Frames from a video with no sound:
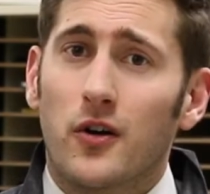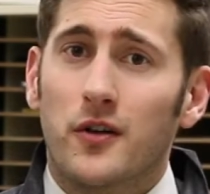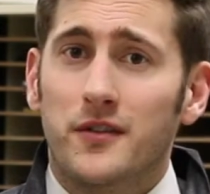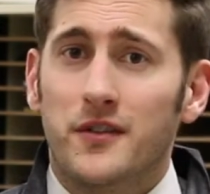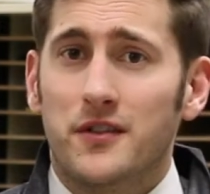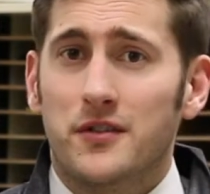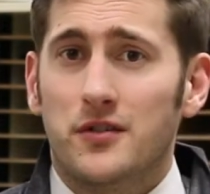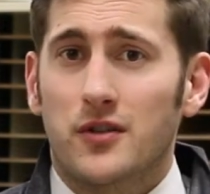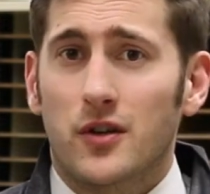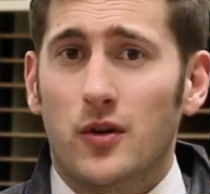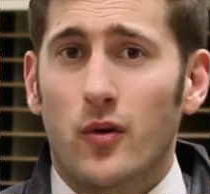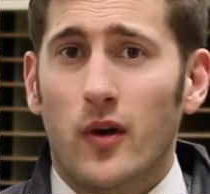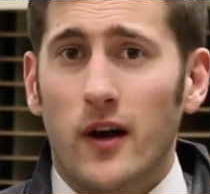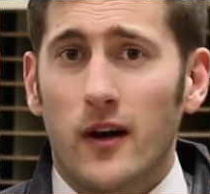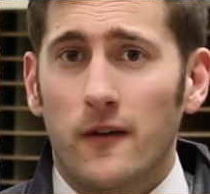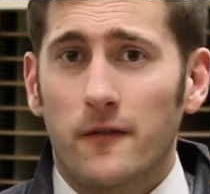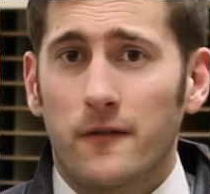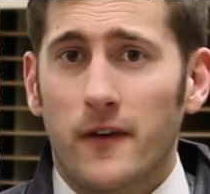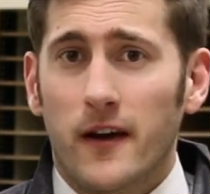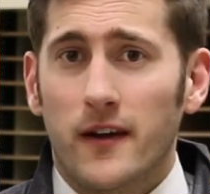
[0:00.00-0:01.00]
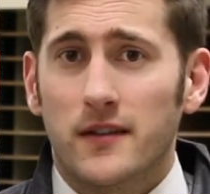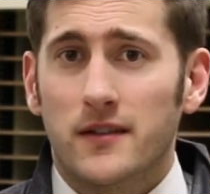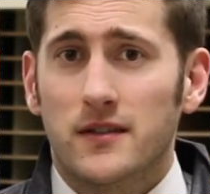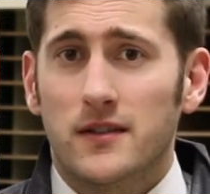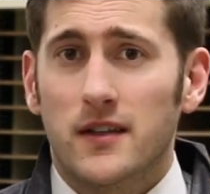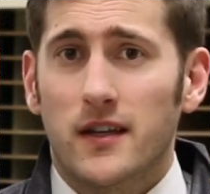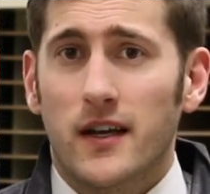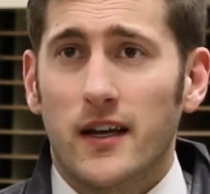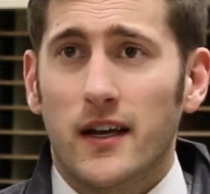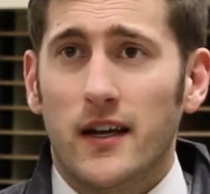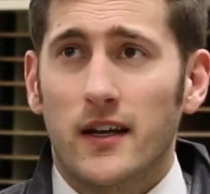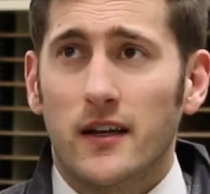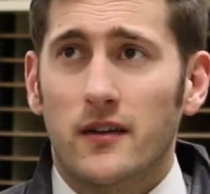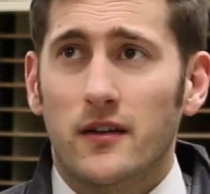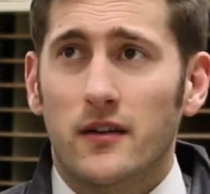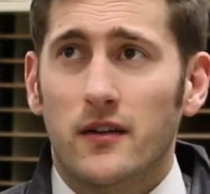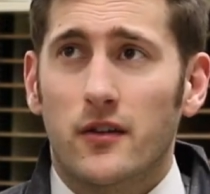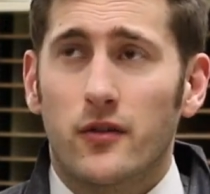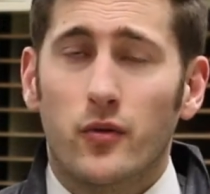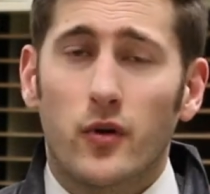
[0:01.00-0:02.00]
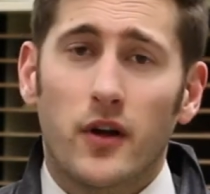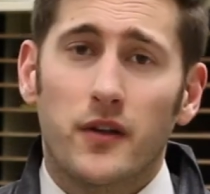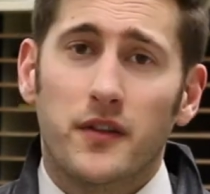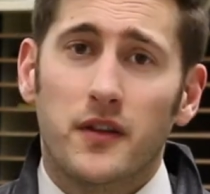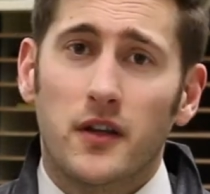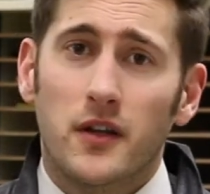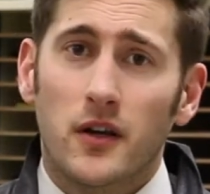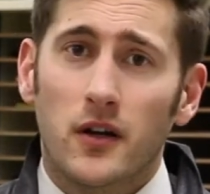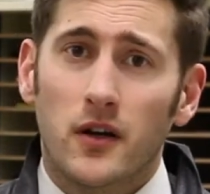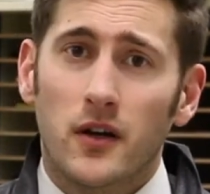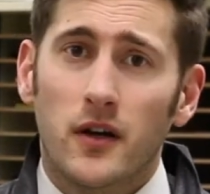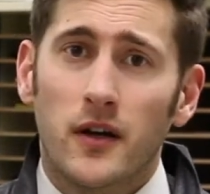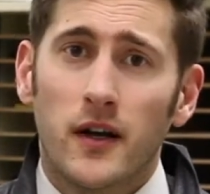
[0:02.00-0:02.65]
All District Choir Fest and throughout the year.